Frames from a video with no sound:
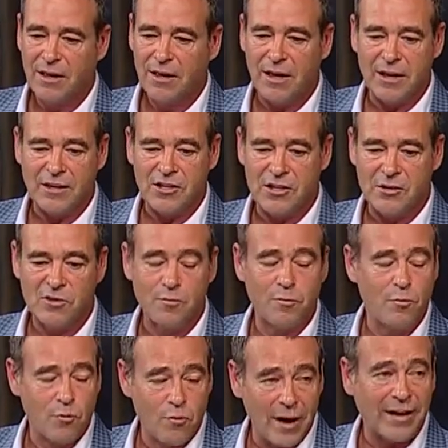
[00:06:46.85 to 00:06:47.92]
and she was
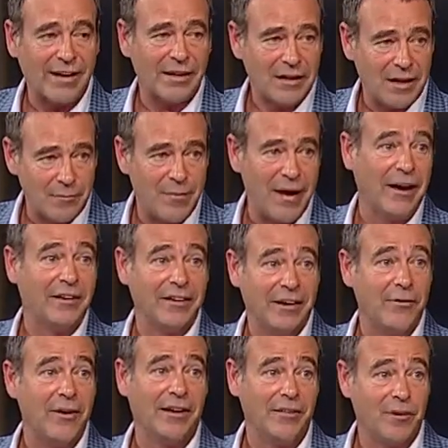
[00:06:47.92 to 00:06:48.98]
running and bounding
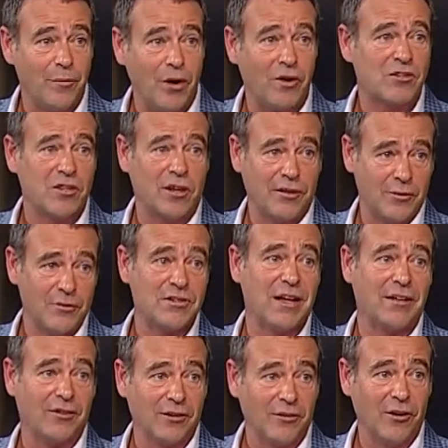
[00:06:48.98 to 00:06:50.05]
around the box like there was
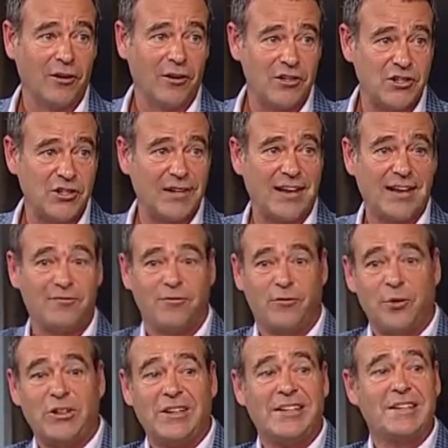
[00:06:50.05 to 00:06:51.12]
nothing wrong, and she'd had
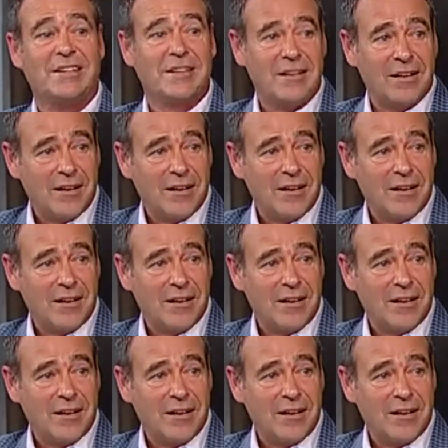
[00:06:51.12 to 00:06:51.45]
14